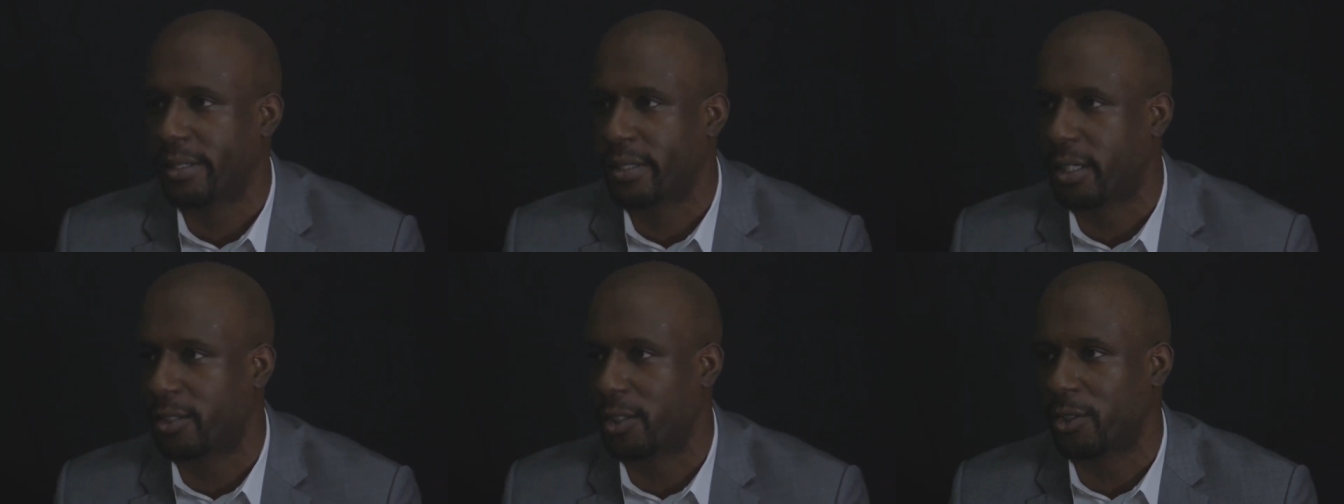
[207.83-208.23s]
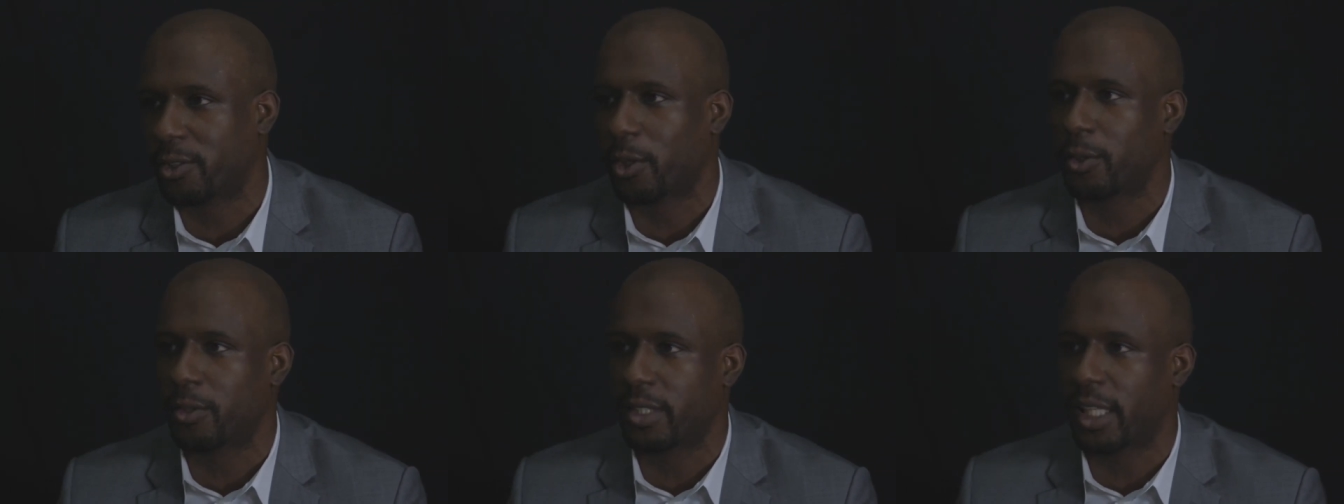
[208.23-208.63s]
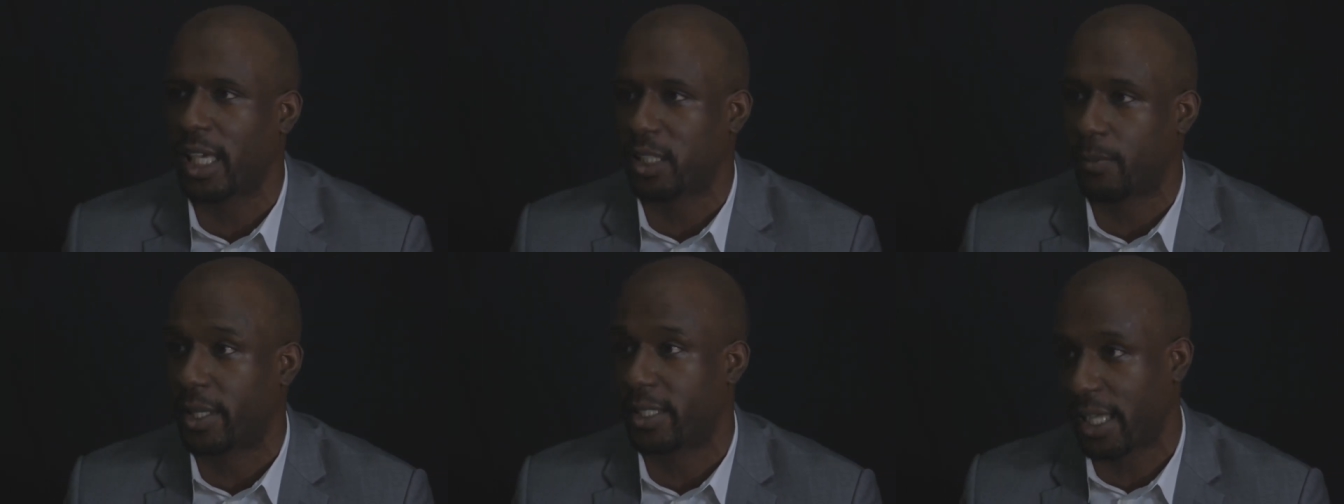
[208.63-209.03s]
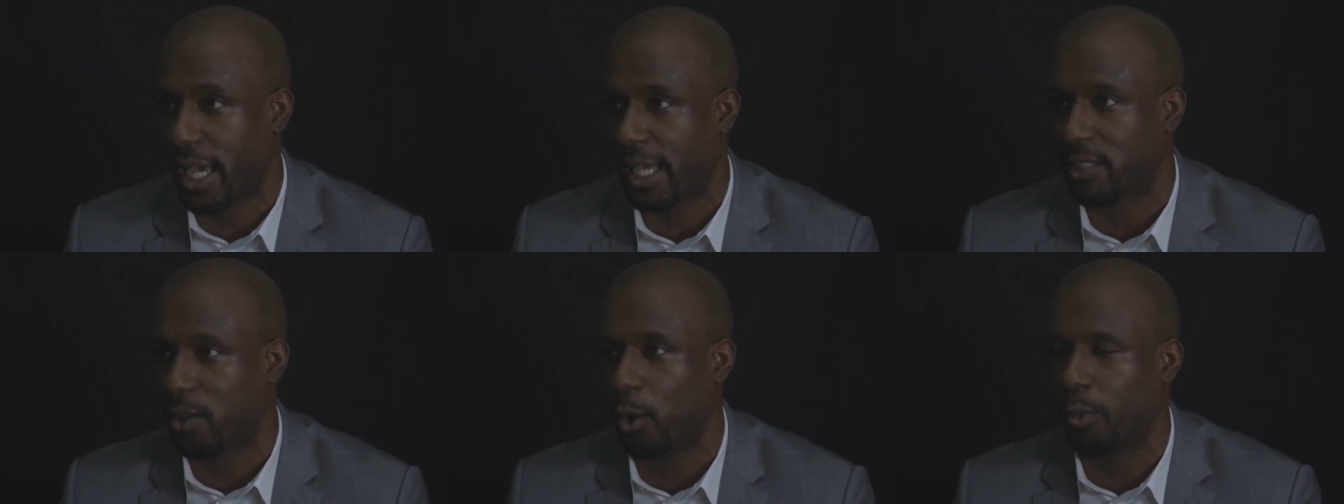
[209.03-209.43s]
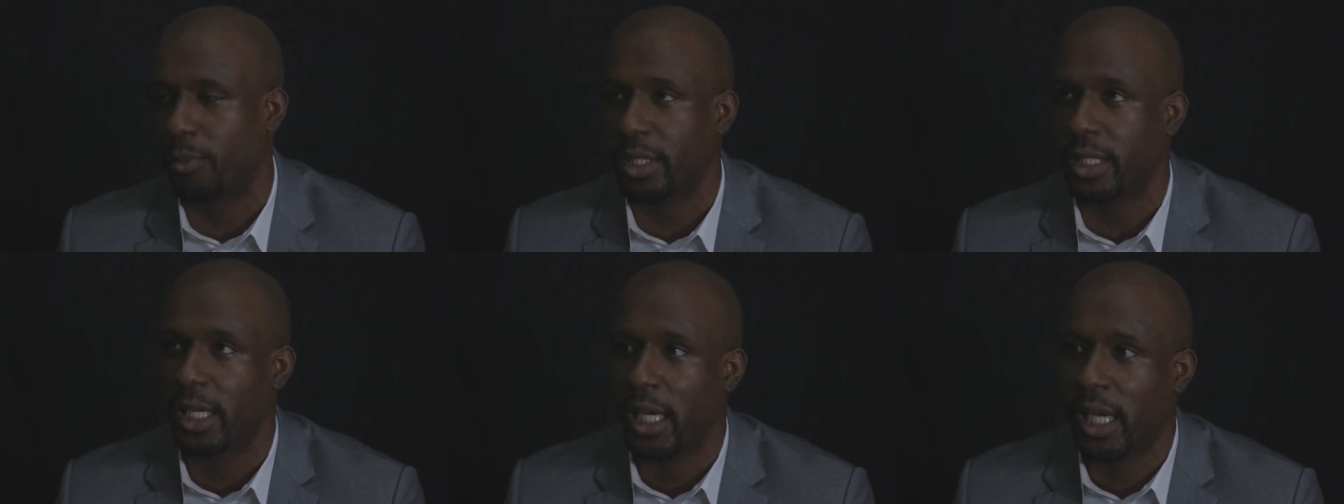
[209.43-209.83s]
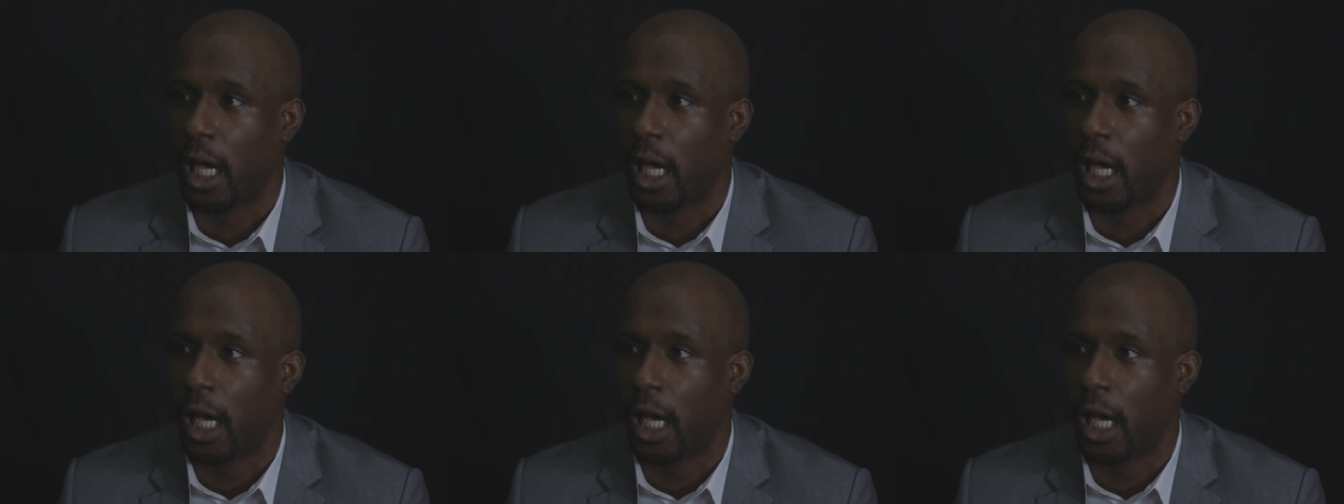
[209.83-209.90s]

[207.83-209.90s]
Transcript: Because there's certain things that my dad told me